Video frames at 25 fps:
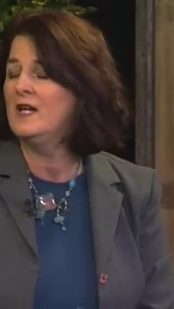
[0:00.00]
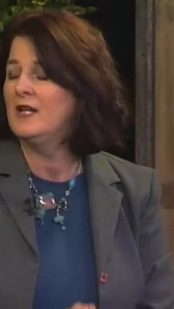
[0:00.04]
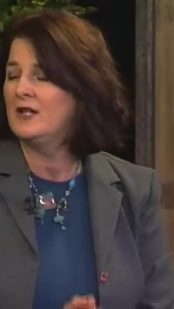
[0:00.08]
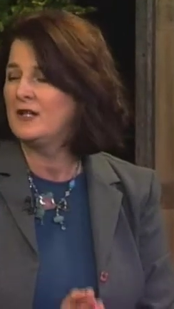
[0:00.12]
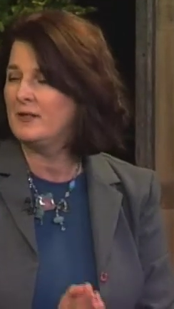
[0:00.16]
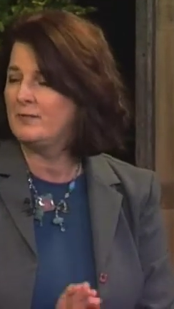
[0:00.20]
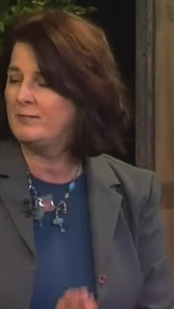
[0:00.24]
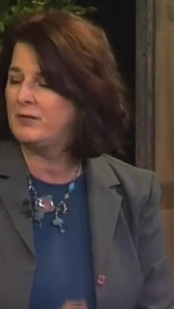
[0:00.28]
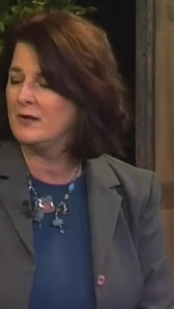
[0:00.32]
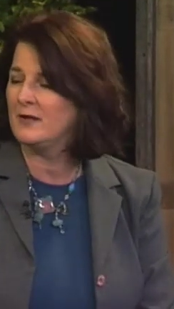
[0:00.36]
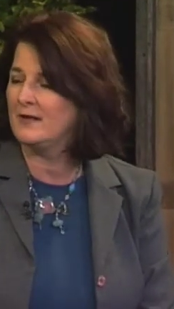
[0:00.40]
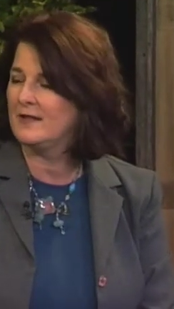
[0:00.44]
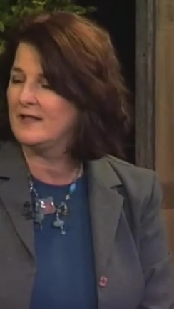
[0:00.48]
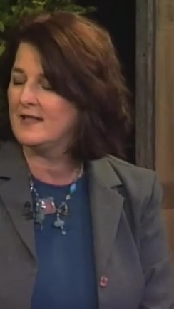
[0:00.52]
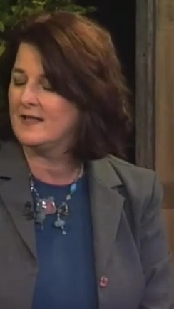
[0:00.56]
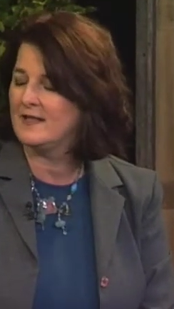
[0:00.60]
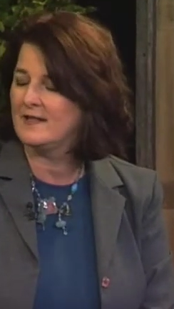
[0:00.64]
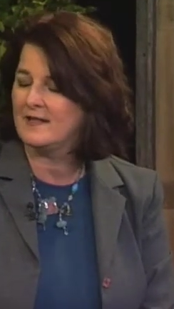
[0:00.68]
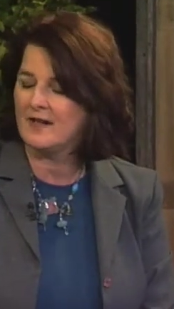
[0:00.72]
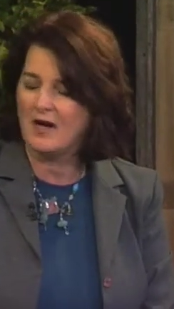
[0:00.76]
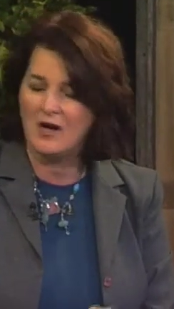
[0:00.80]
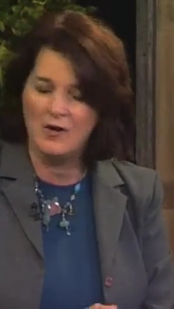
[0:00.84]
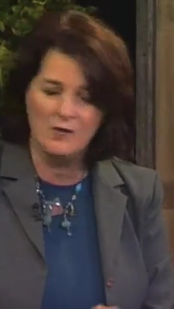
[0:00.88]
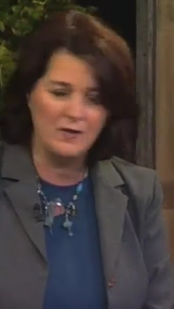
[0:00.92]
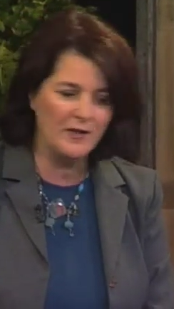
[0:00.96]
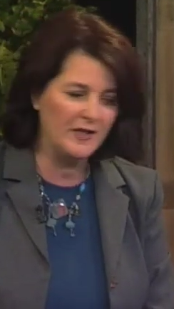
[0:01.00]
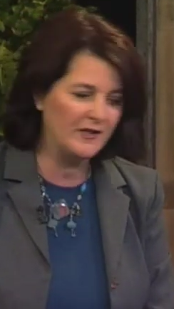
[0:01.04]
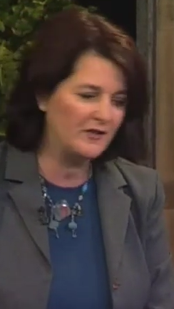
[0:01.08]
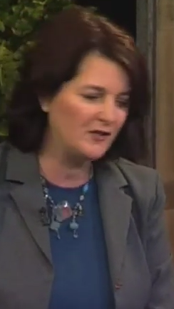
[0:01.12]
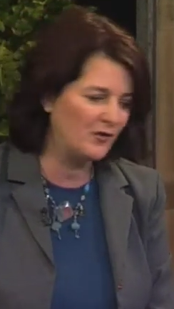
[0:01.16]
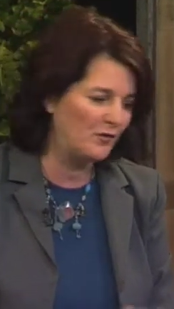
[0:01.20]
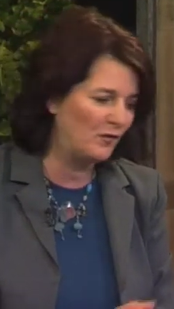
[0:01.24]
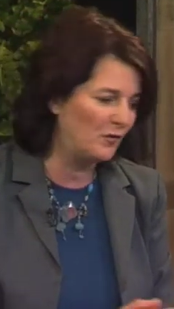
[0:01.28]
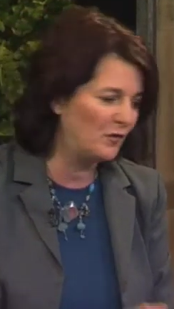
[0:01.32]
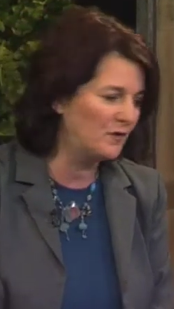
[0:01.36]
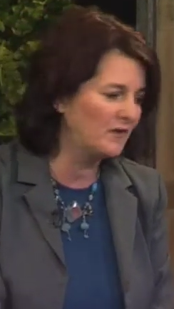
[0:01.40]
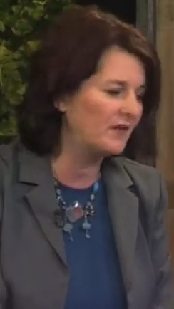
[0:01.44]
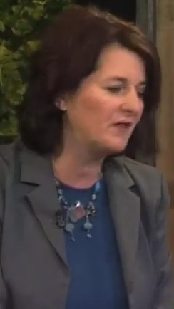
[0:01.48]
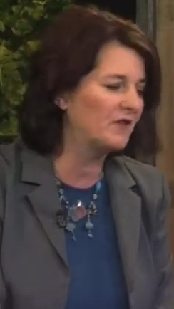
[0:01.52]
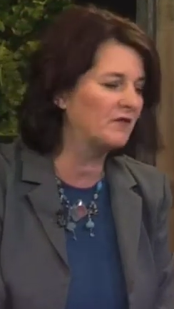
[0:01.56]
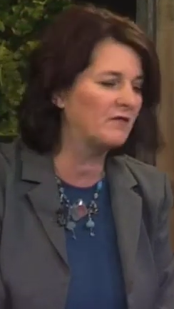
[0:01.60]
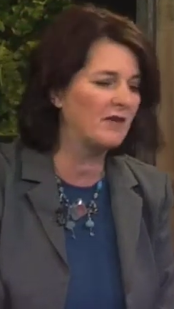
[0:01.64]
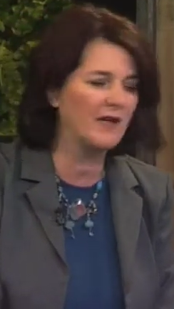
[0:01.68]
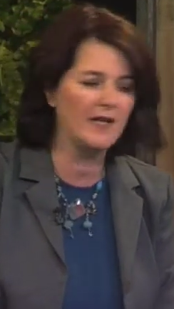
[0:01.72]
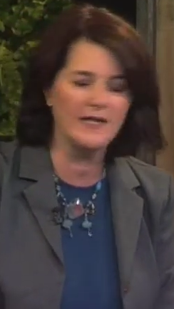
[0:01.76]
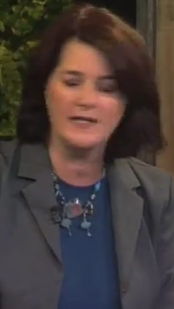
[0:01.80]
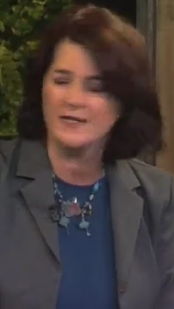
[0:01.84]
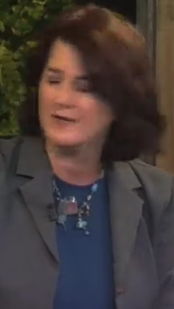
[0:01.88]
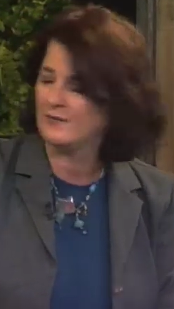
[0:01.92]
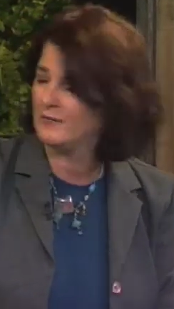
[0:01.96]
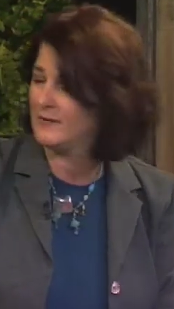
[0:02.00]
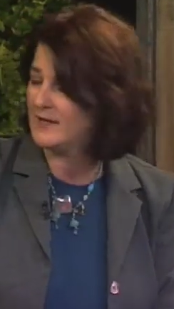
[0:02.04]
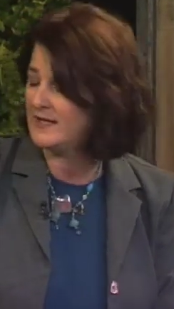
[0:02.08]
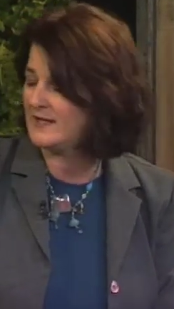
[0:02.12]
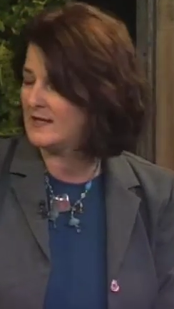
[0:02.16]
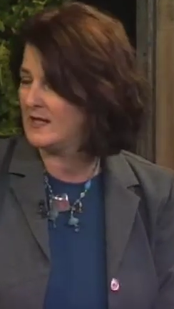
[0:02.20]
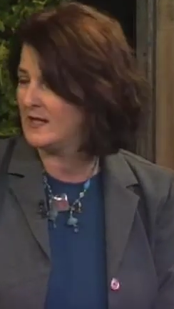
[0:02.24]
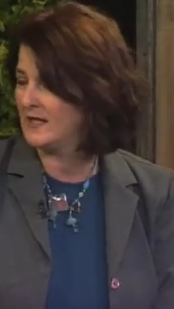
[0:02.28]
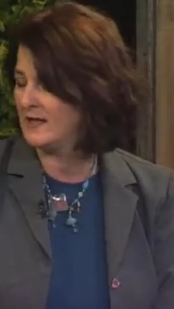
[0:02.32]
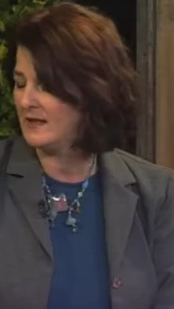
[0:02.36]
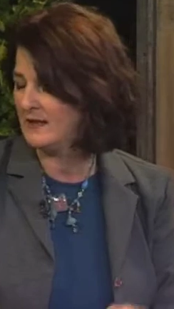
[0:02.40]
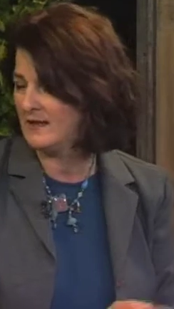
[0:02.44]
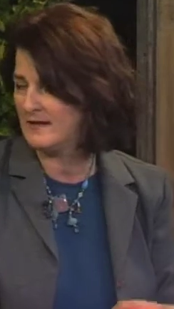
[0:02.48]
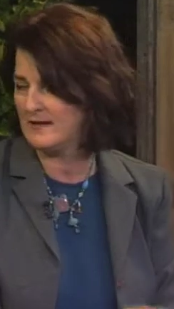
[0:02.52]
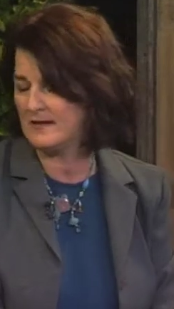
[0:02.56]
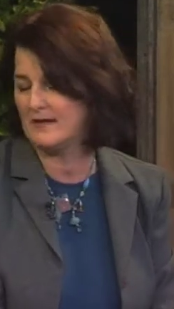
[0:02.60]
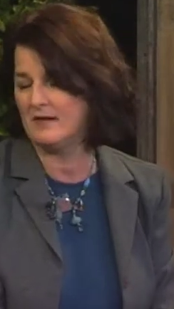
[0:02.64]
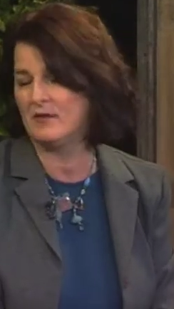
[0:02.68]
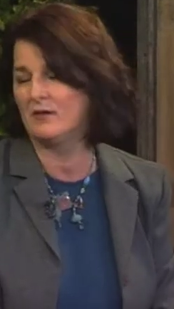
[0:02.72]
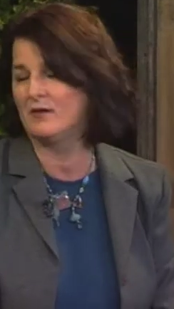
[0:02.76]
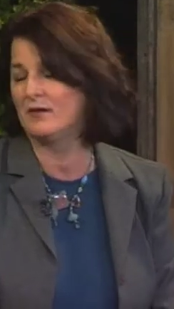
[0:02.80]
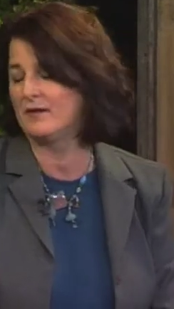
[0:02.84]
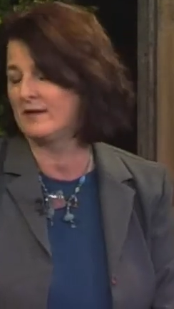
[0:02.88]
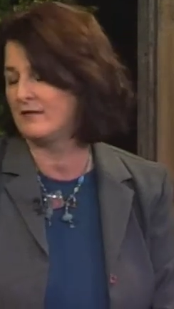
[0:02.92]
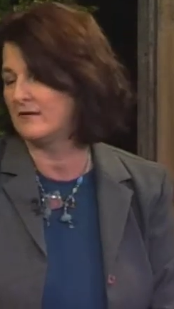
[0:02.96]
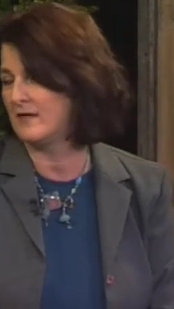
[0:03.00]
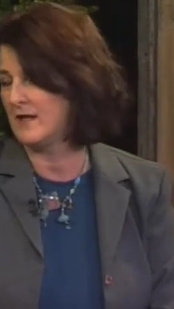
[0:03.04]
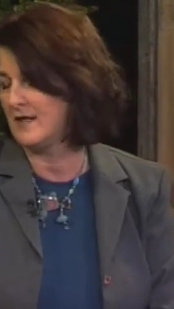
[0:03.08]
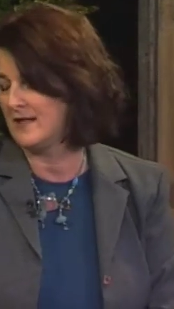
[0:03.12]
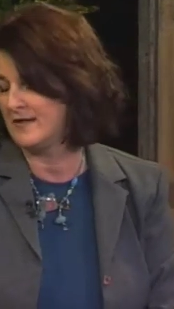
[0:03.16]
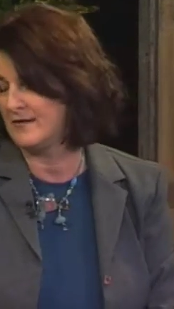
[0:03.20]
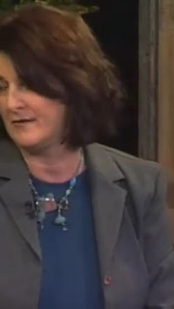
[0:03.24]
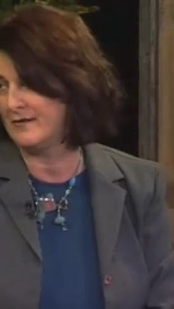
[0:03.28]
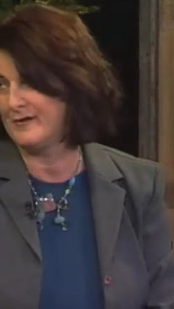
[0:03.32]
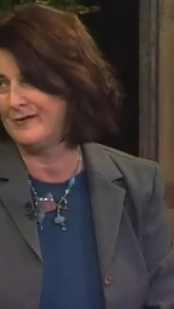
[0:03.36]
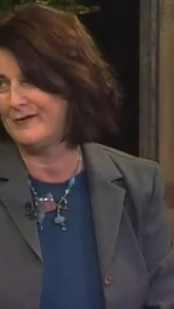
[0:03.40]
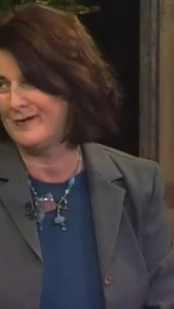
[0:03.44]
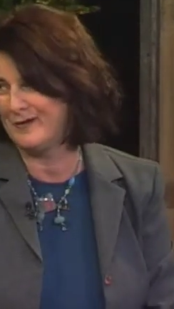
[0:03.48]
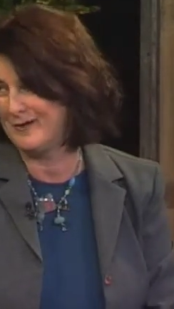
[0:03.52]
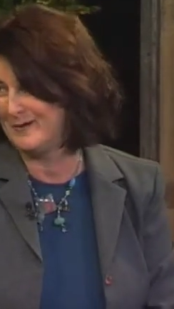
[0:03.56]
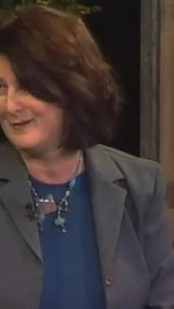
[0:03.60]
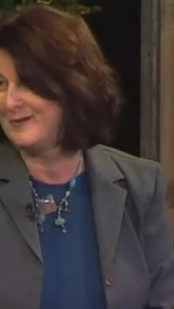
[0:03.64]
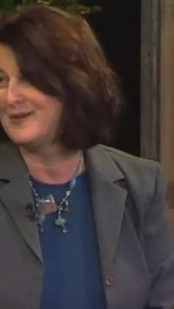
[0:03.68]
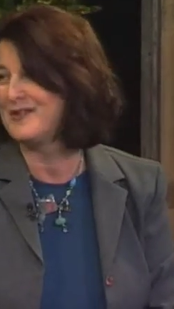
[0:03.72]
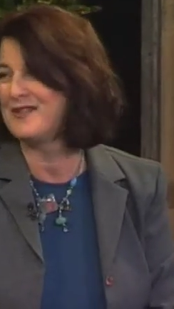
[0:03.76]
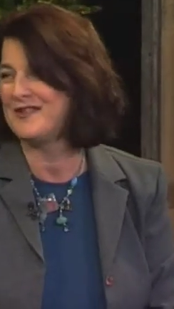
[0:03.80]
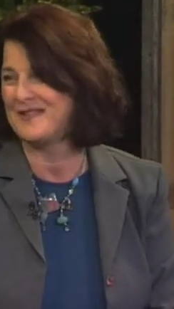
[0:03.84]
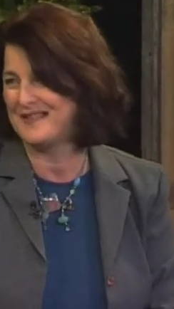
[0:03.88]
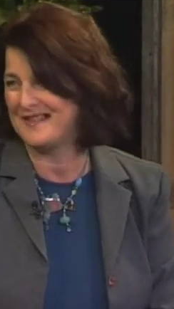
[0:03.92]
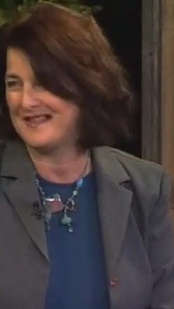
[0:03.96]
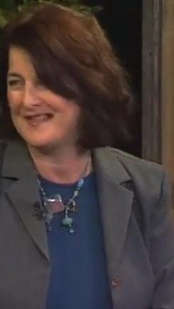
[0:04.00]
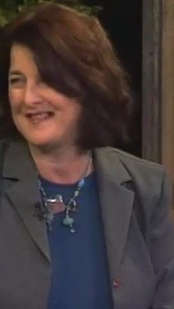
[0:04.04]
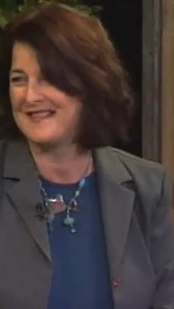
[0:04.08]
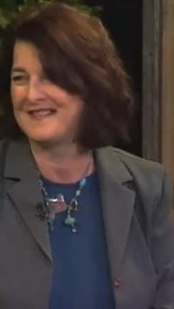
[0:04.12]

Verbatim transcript: to put this only to authorised recyclers and authorised exactly. refurbishers. Just